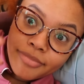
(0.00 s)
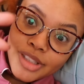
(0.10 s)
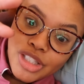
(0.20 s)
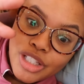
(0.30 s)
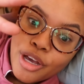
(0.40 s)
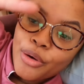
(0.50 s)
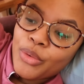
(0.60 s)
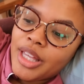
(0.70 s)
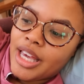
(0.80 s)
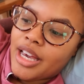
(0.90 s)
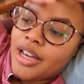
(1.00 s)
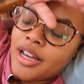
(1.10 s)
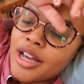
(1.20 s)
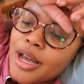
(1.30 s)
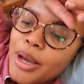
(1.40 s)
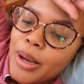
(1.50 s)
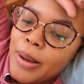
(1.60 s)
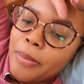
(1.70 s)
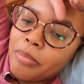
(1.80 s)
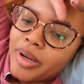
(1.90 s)
So yeah,
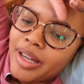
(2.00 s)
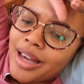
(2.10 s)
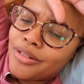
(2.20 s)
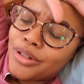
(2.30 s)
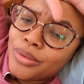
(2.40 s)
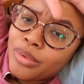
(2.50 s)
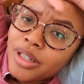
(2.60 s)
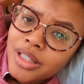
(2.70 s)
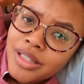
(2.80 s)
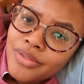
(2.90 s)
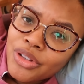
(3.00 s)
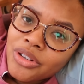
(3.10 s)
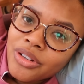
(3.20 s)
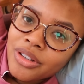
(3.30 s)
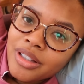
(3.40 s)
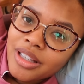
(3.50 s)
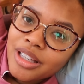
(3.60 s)
but I don't know where this vlog,